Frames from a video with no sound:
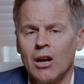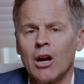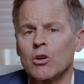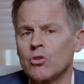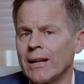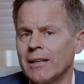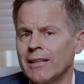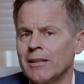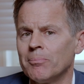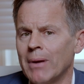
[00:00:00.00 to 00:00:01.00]
are
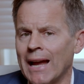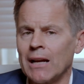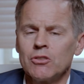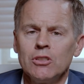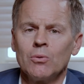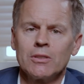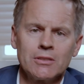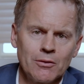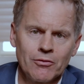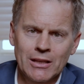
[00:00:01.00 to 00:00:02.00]
credited back to you as
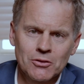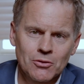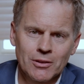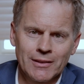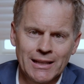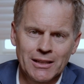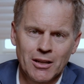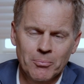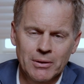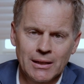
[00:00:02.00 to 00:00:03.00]
an investor in that
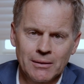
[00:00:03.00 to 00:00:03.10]
company.